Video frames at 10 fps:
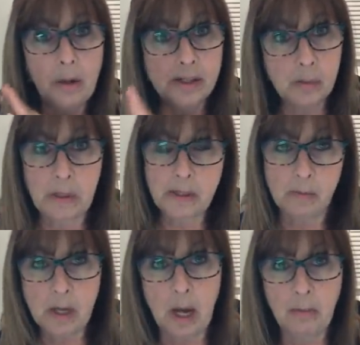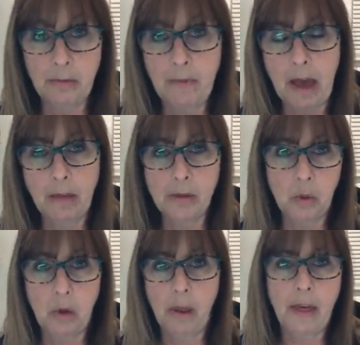and spend some time with Val and
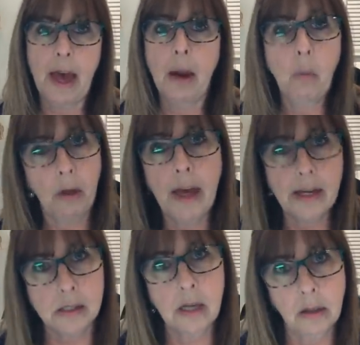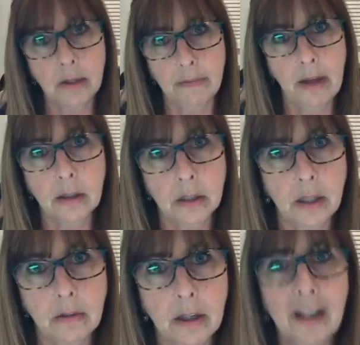do all that. Well, that's not looking that good
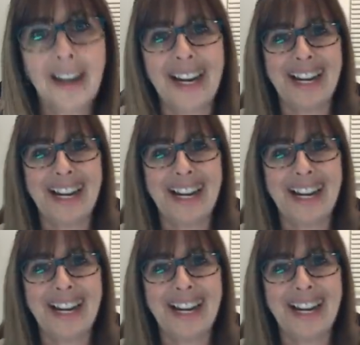either.